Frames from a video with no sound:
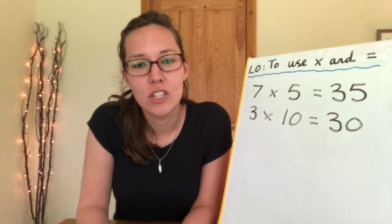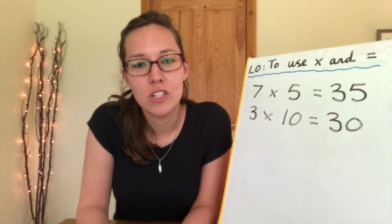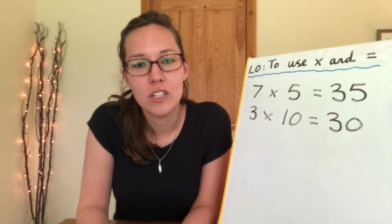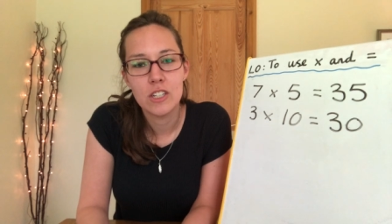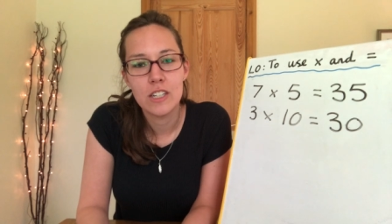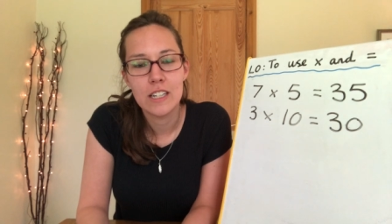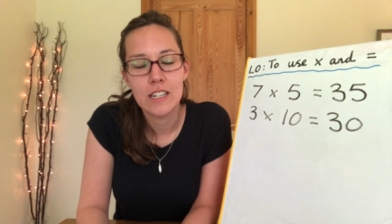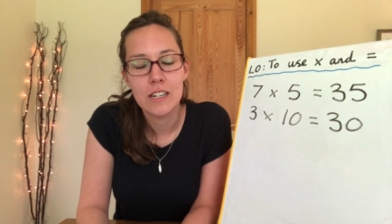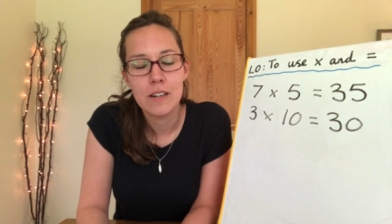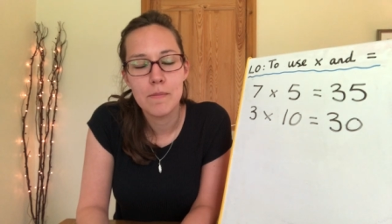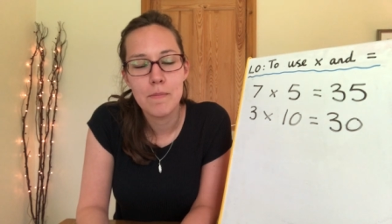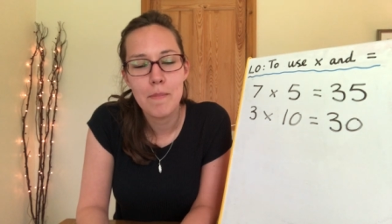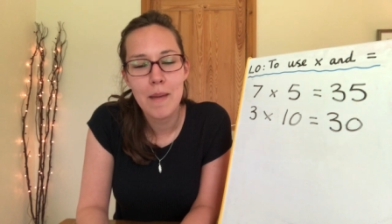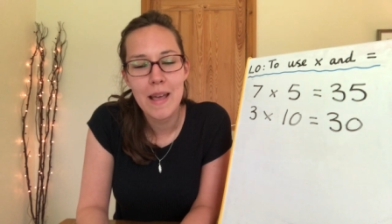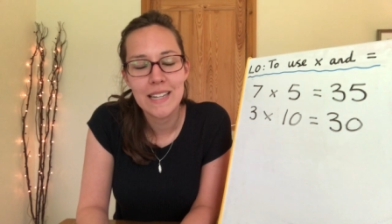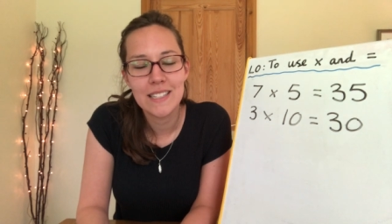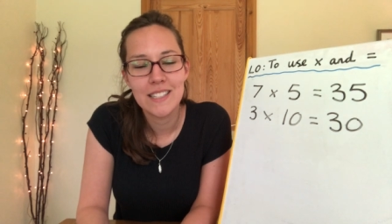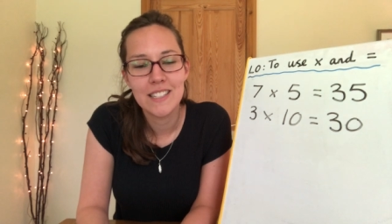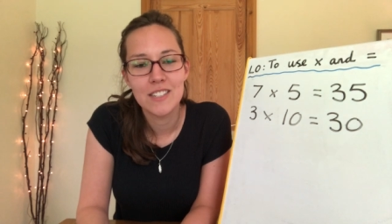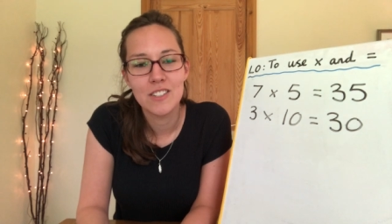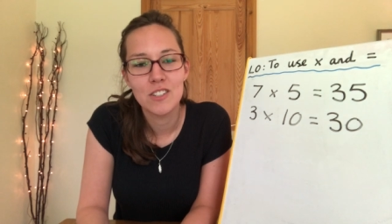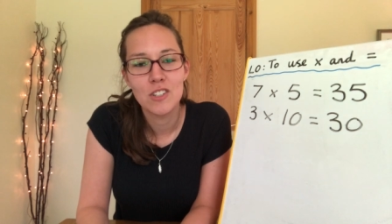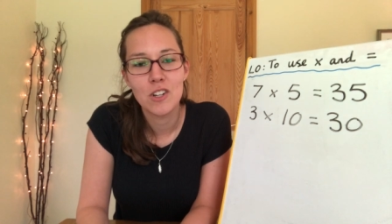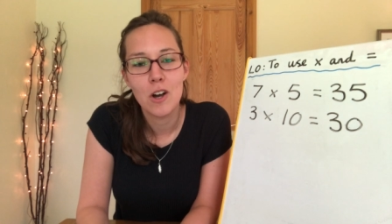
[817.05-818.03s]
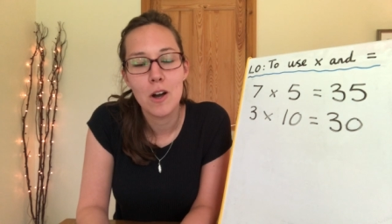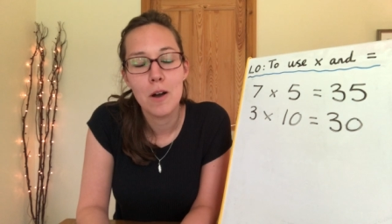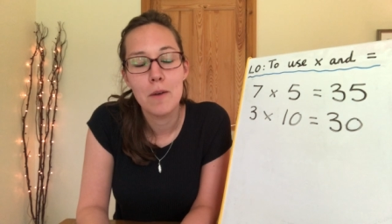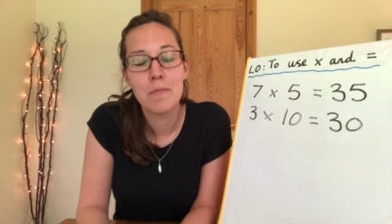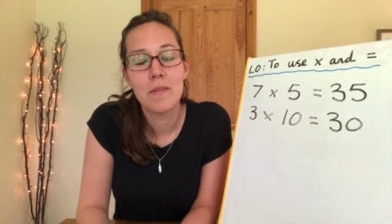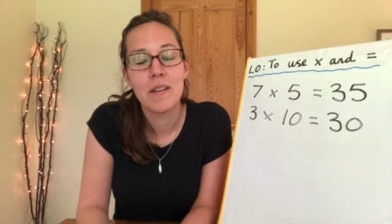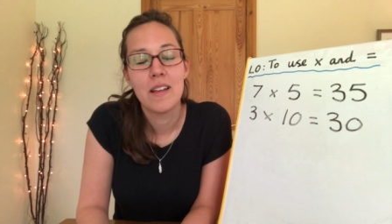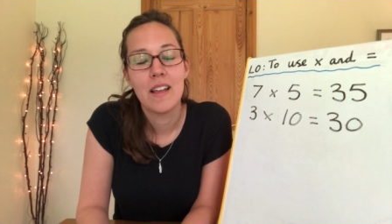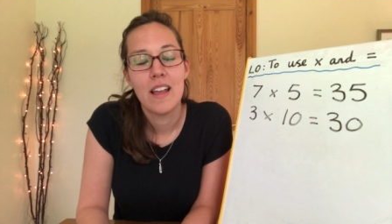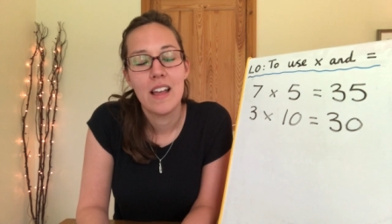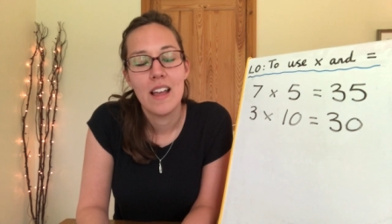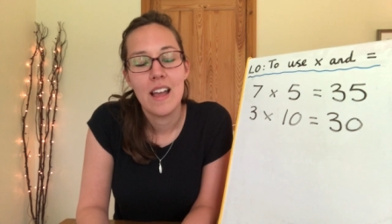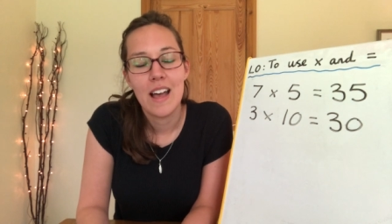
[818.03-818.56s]
You did an amazing job
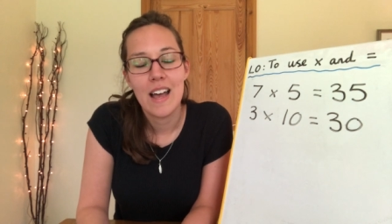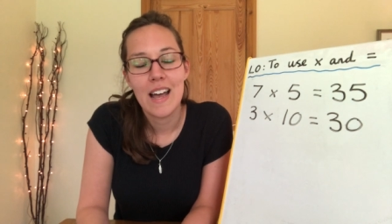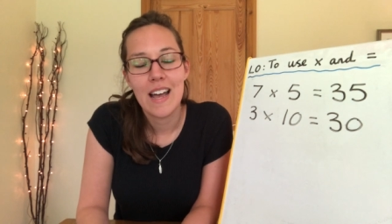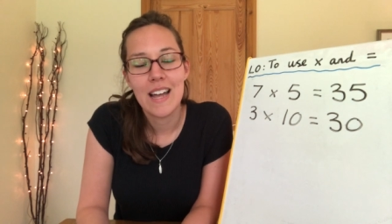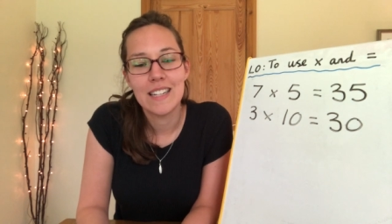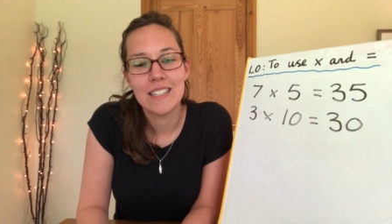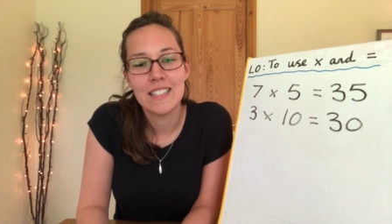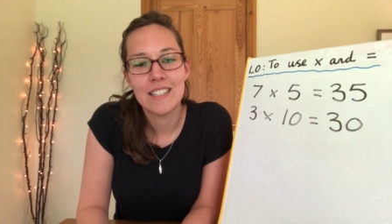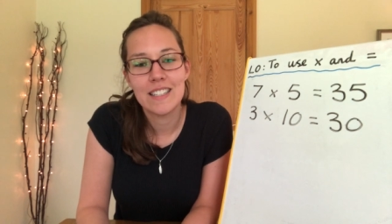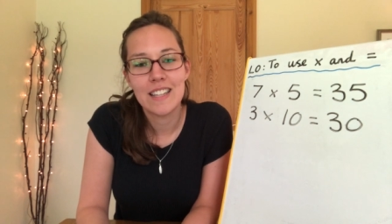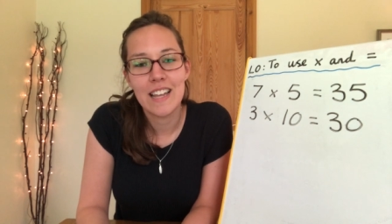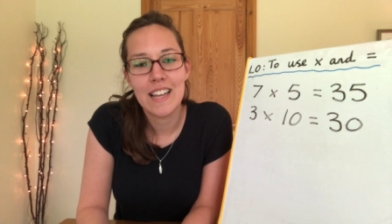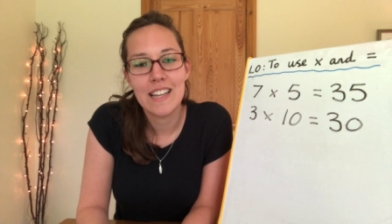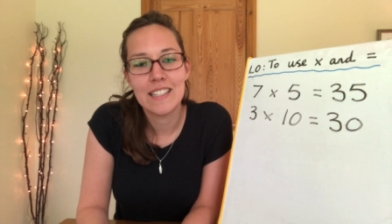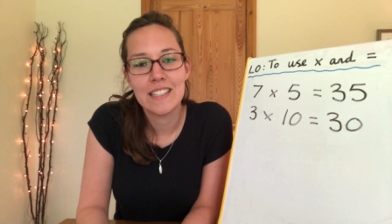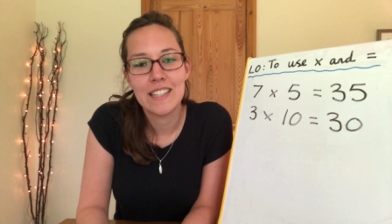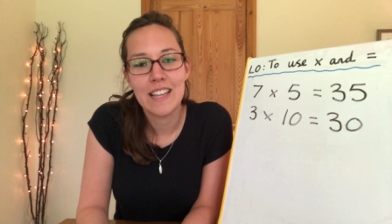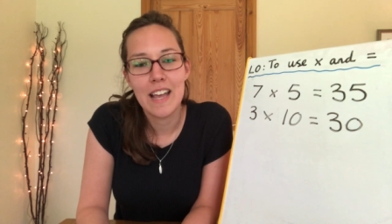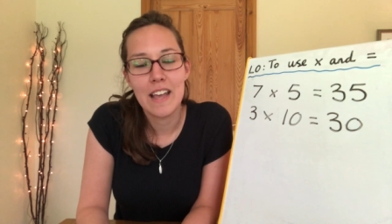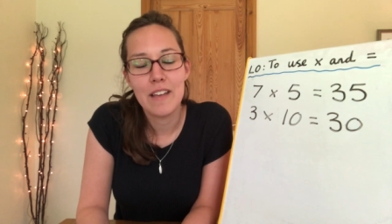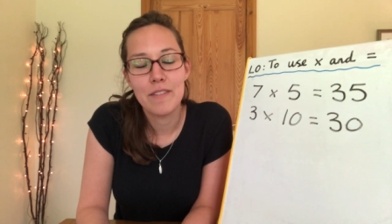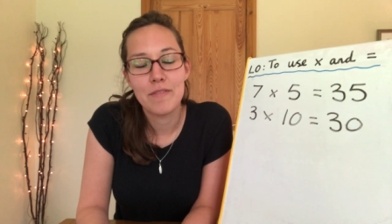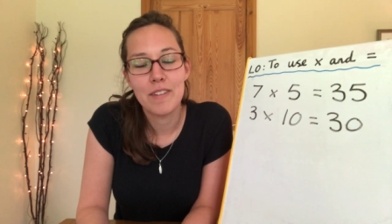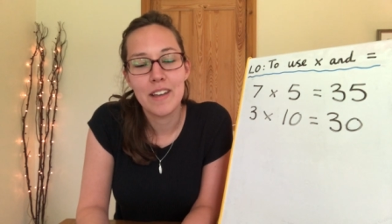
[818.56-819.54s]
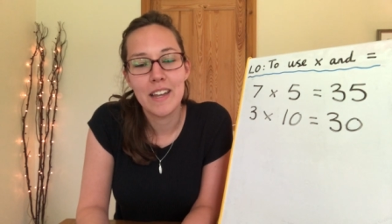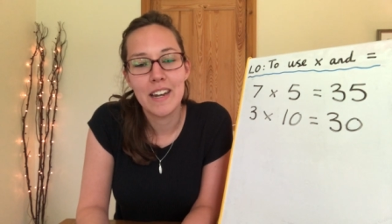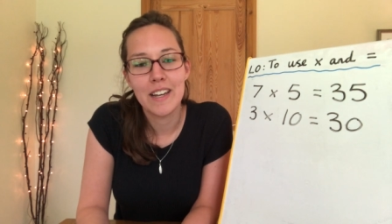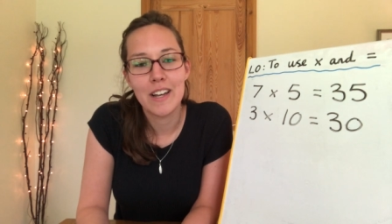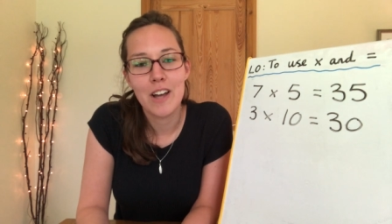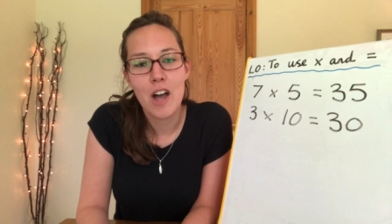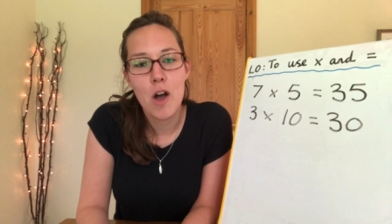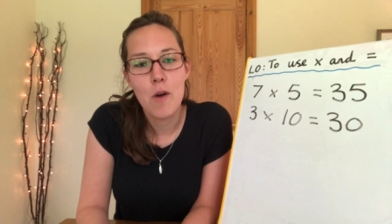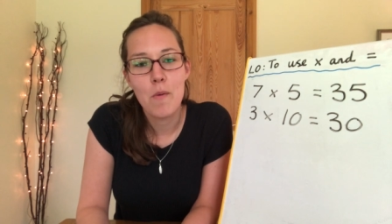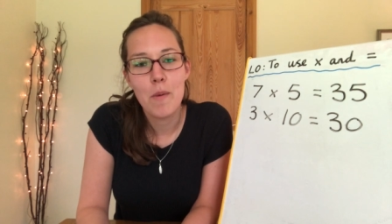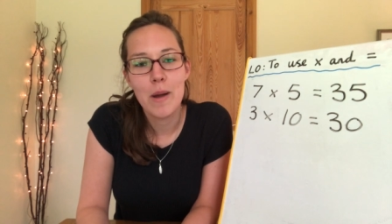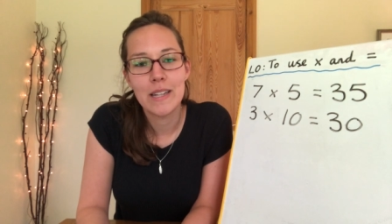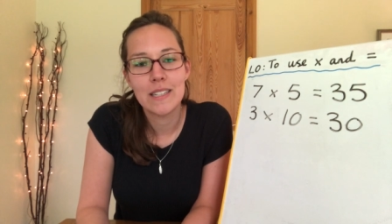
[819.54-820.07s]
and stay safe and I
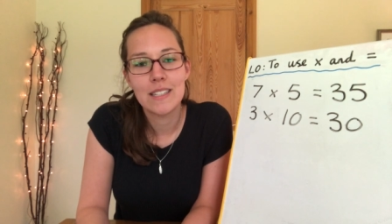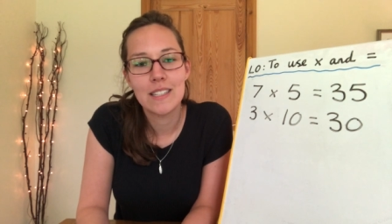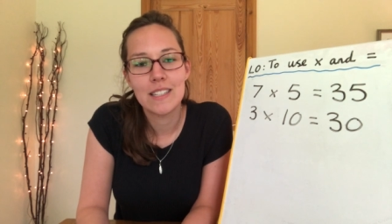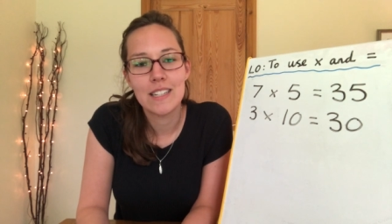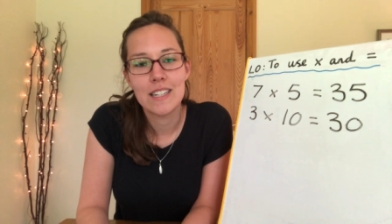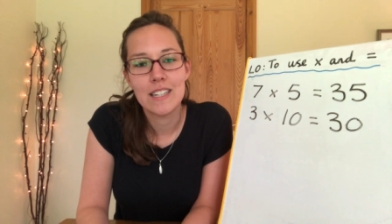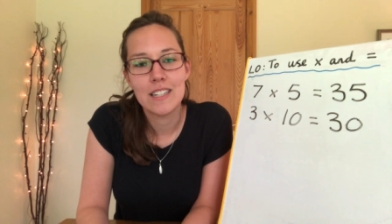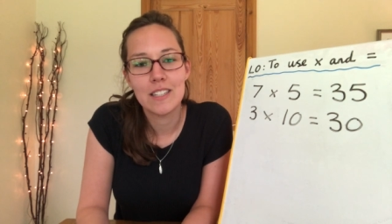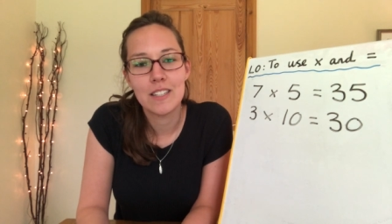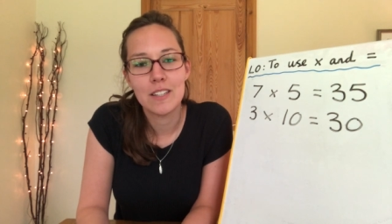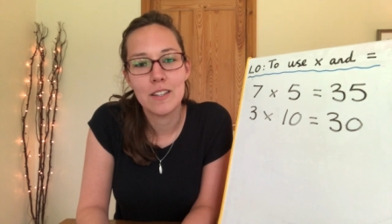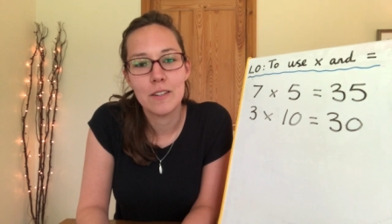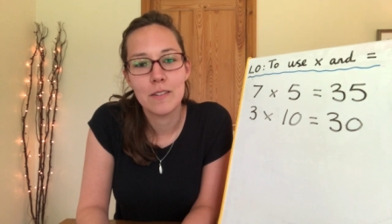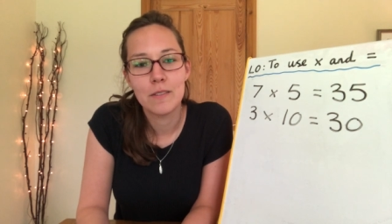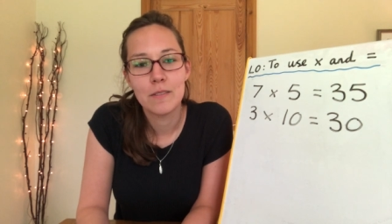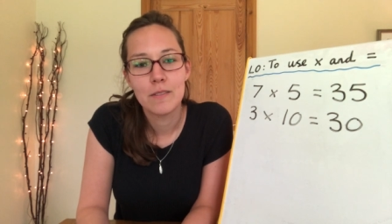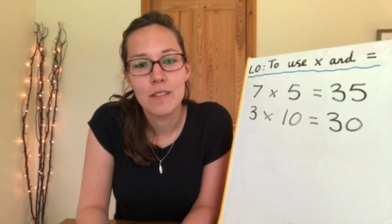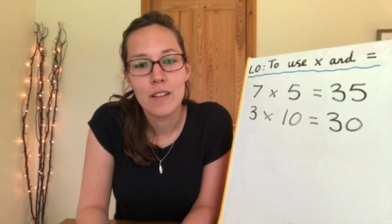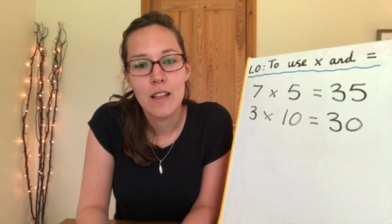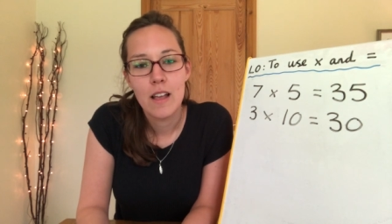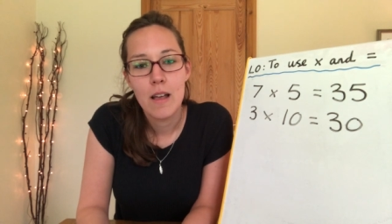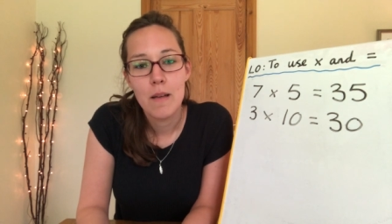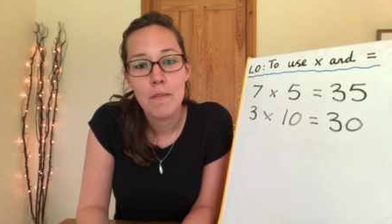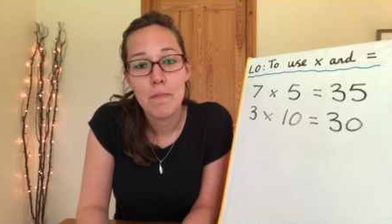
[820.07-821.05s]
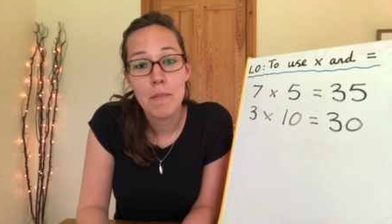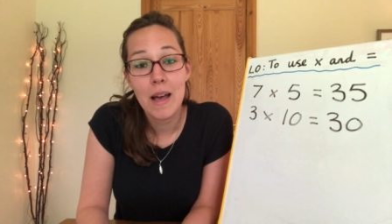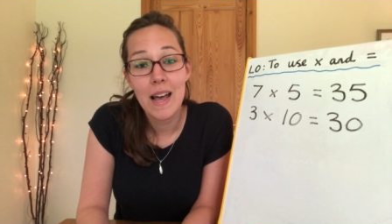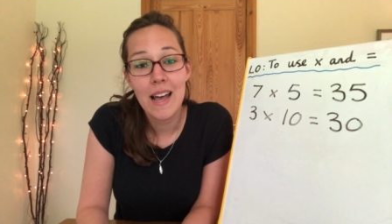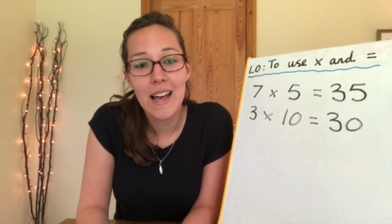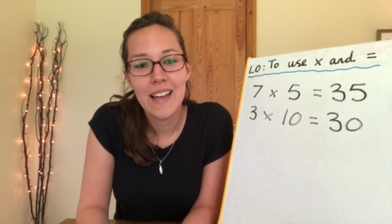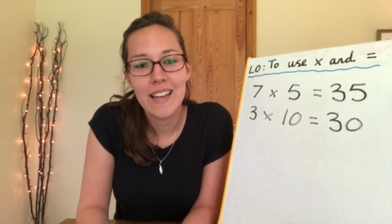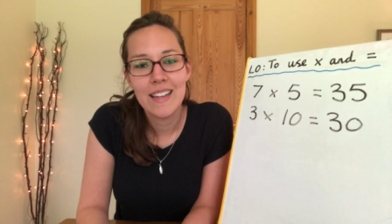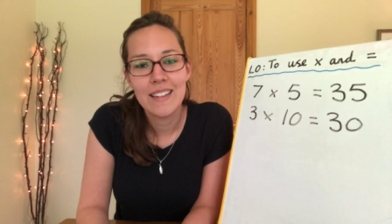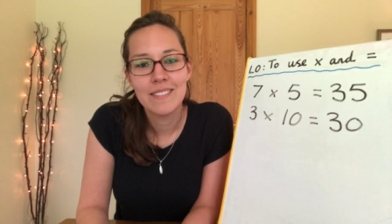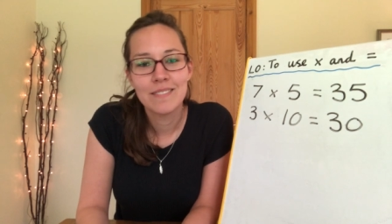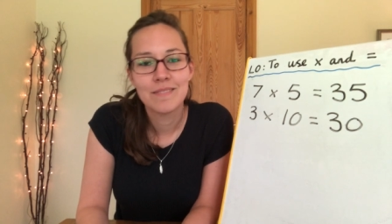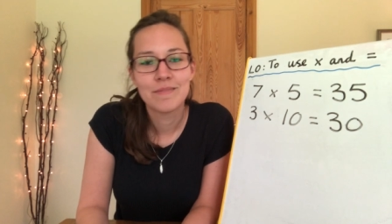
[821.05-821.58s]
can't wait to see you soon.
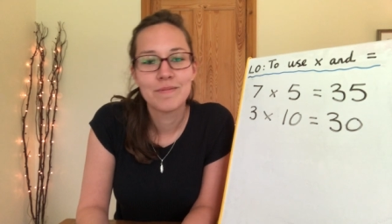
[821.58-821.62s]
Bye!